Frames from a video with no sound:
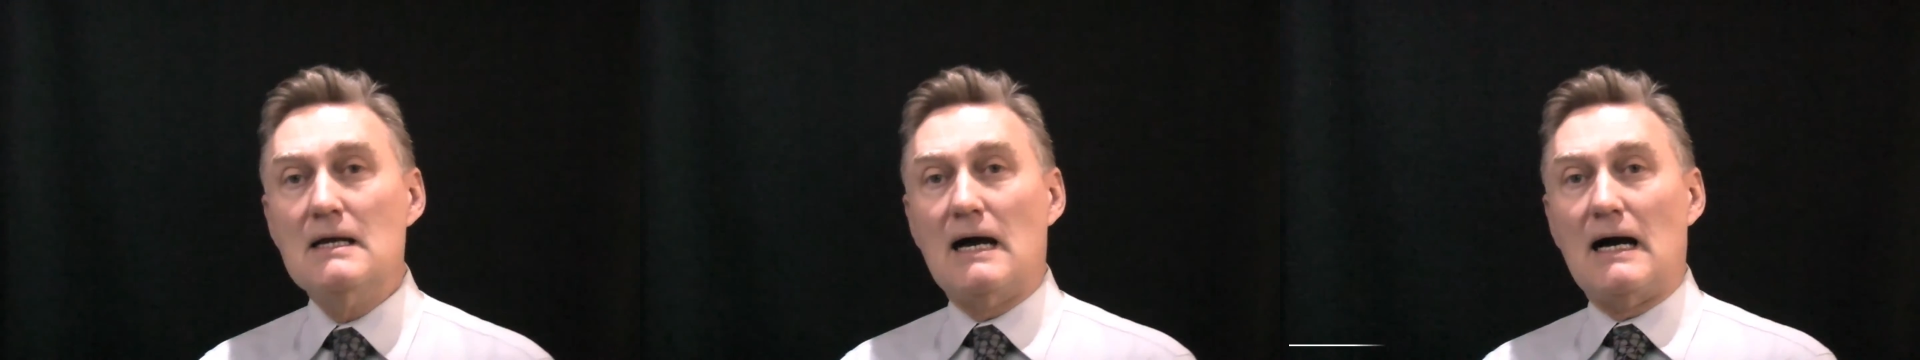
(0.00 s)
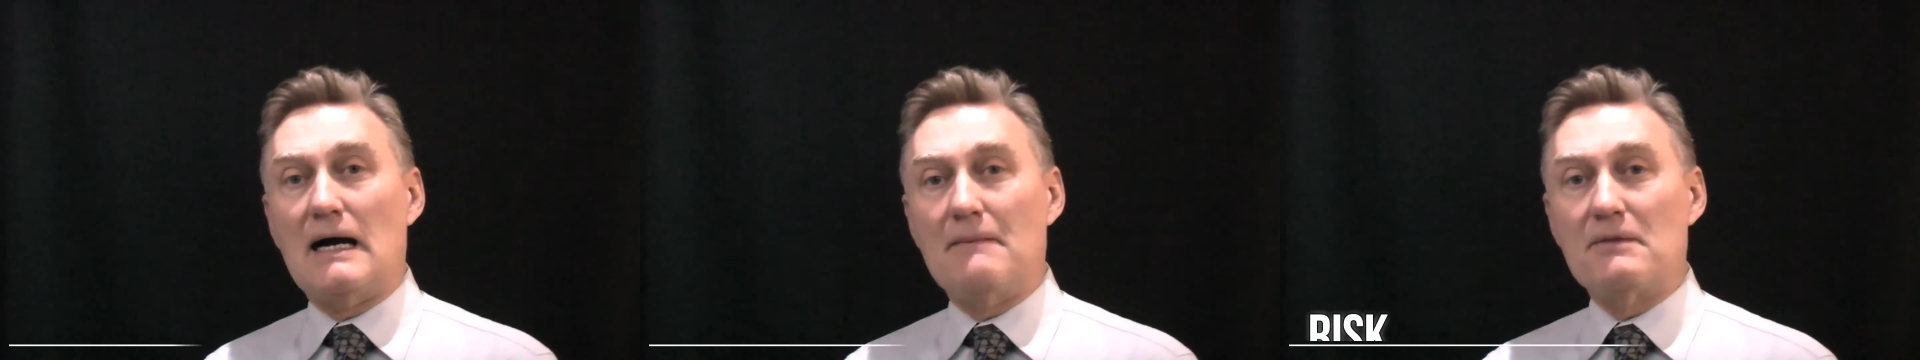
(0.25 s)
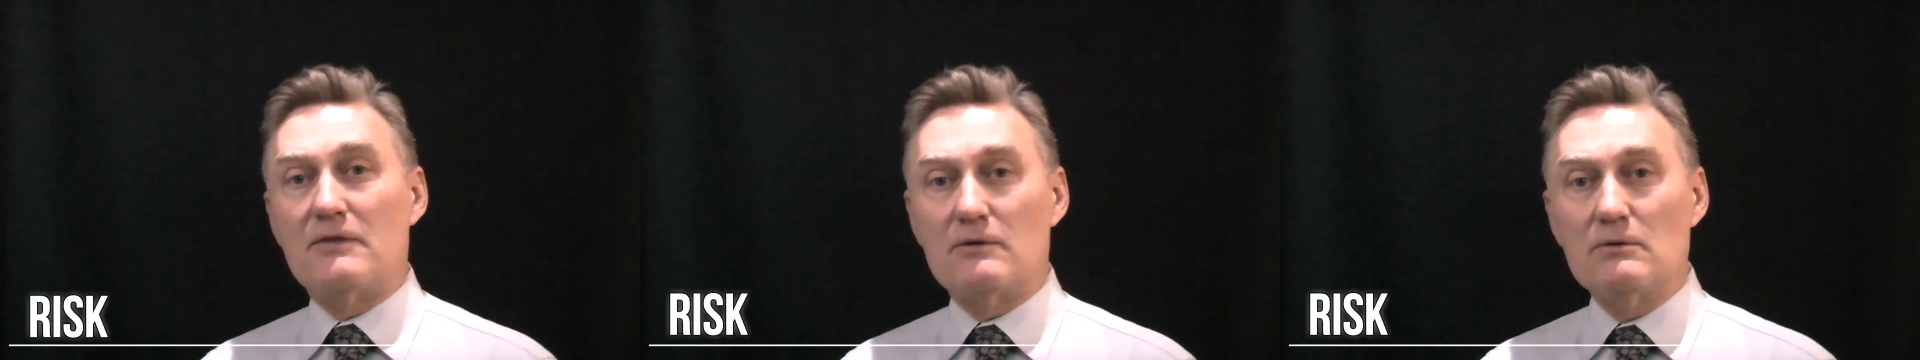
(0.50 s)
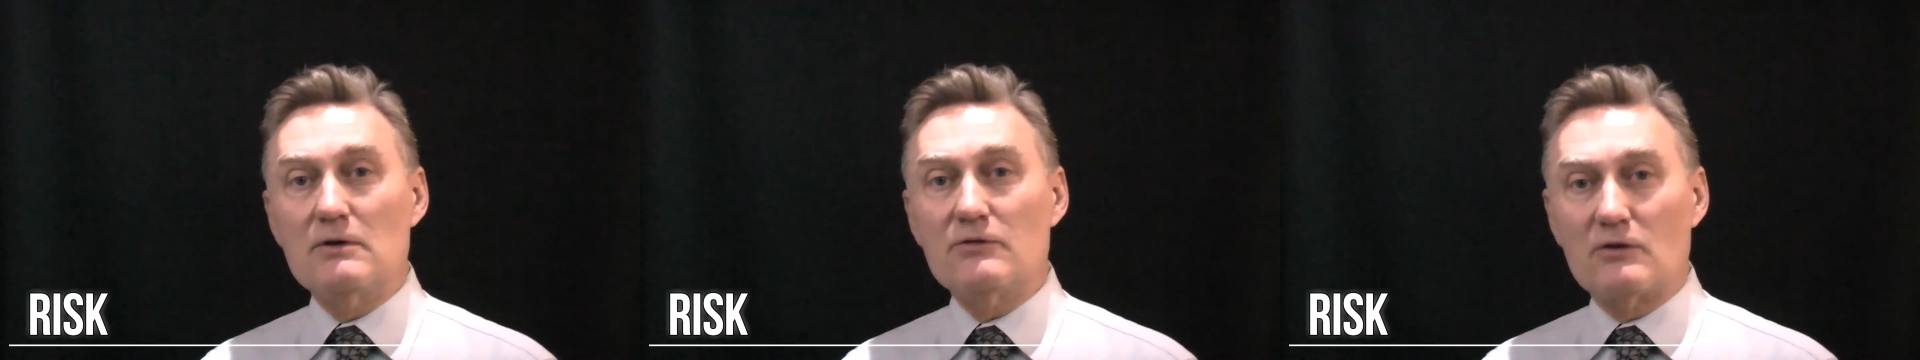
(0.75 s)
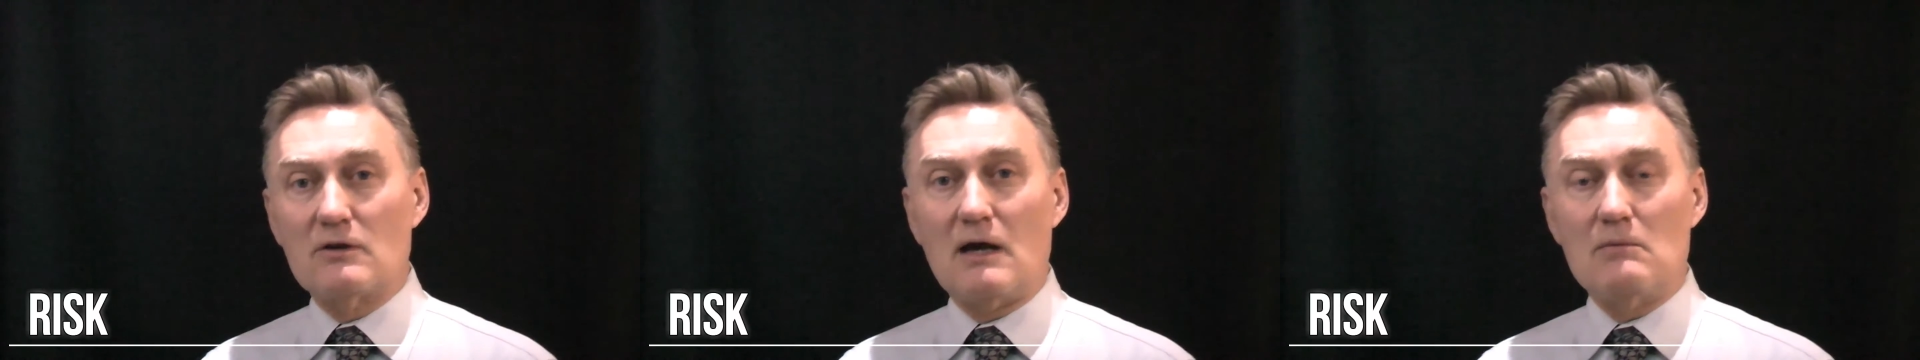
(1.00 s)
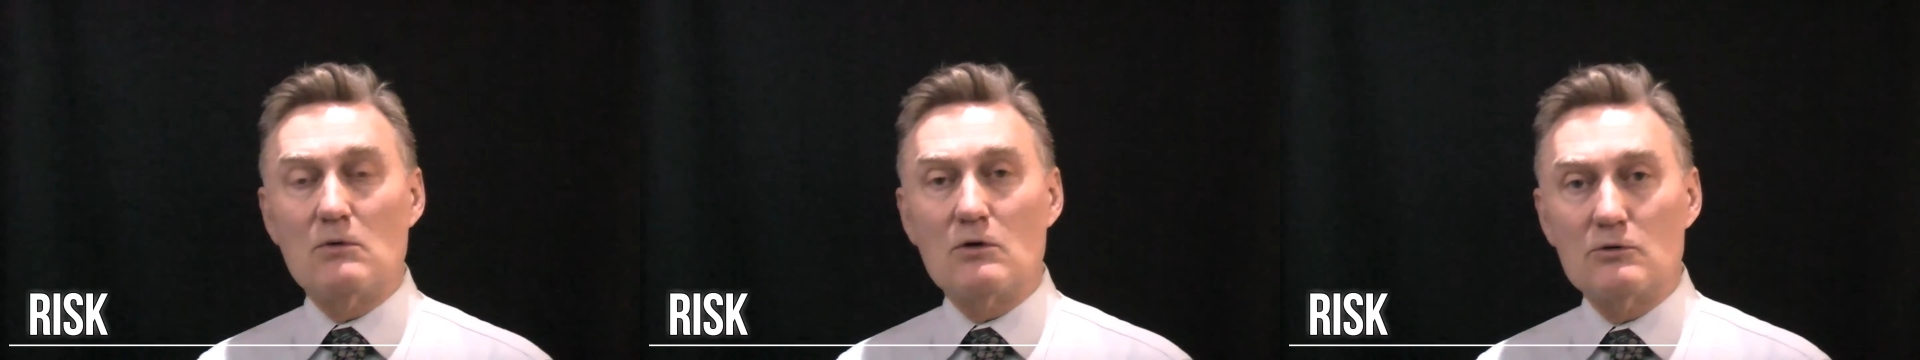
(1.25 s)
There is a
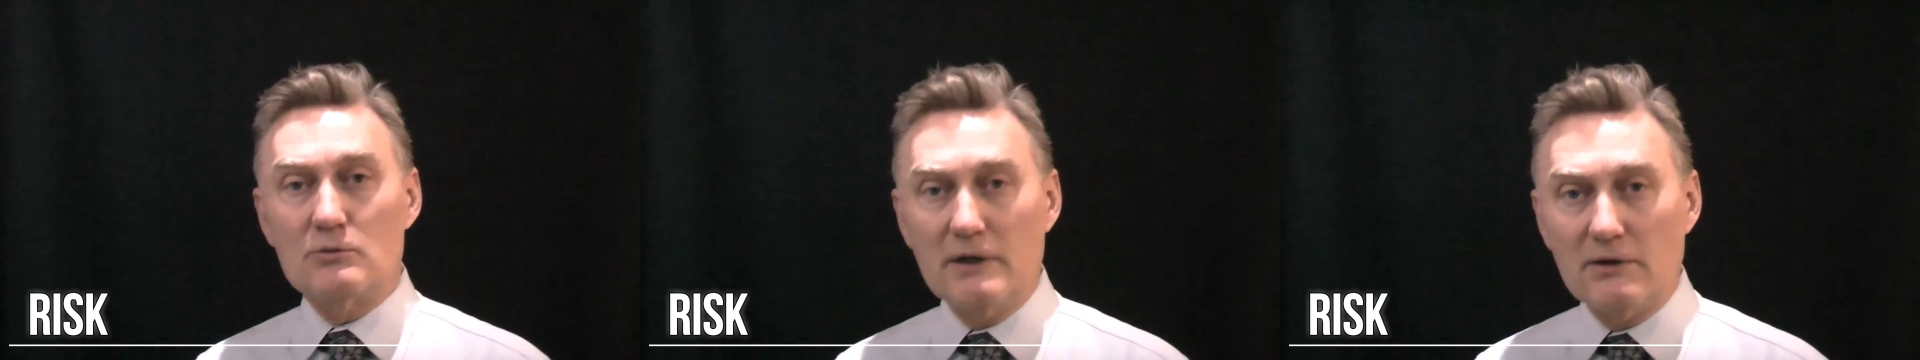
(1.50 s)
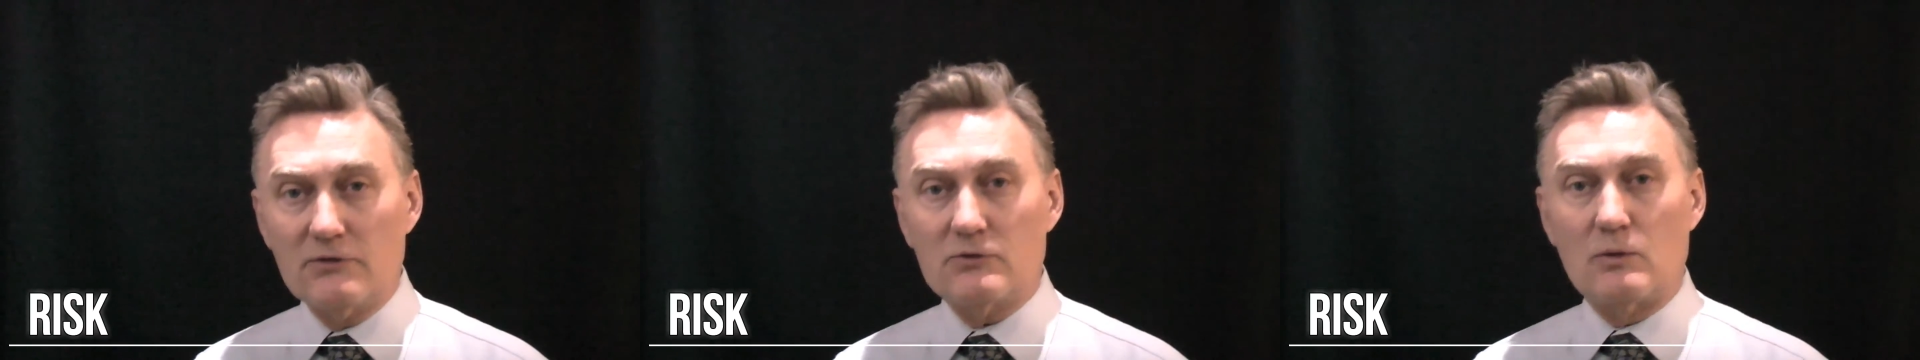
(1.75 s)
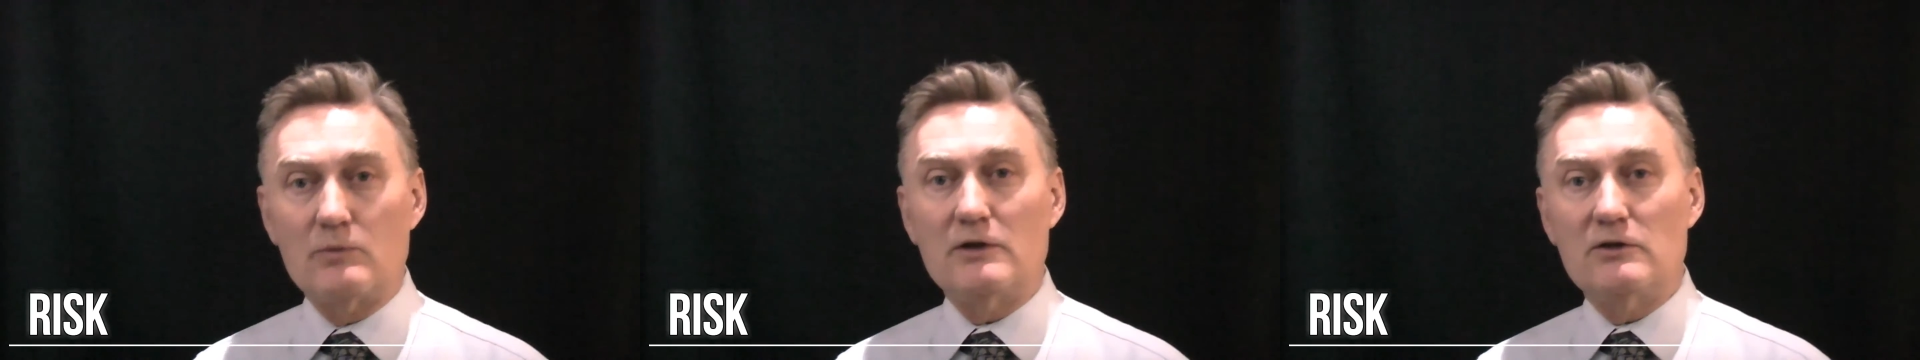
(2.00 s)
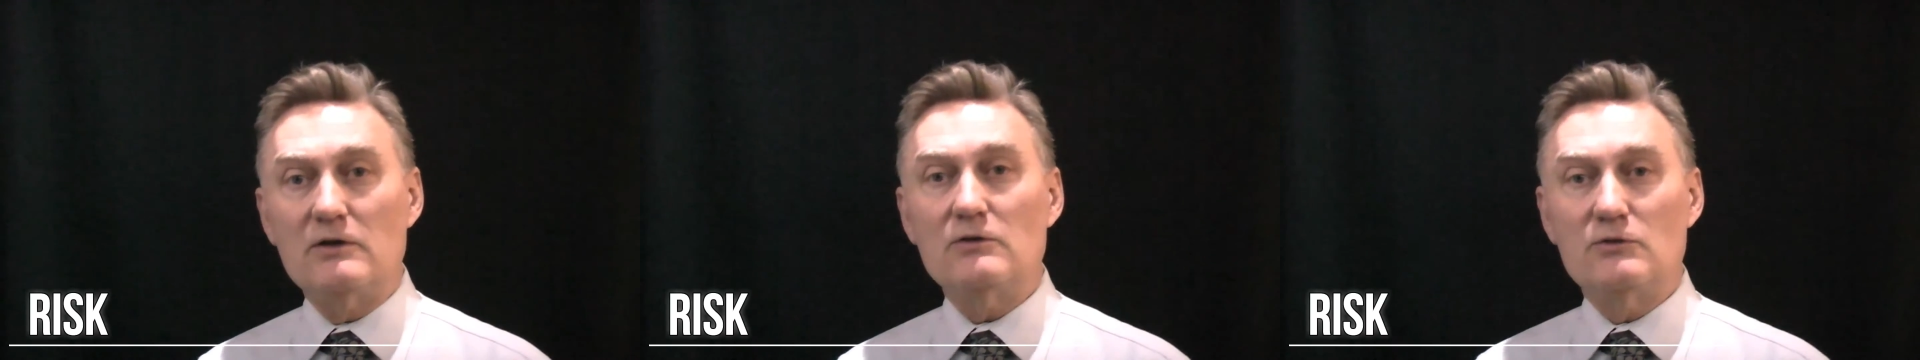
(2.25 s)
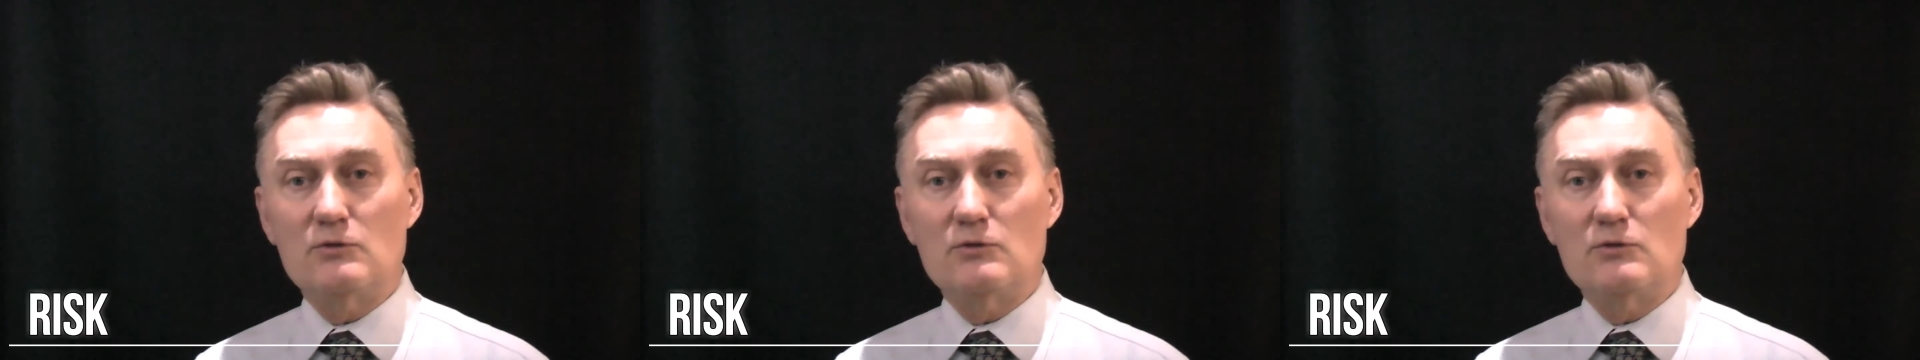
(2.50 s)
lot more risk when we do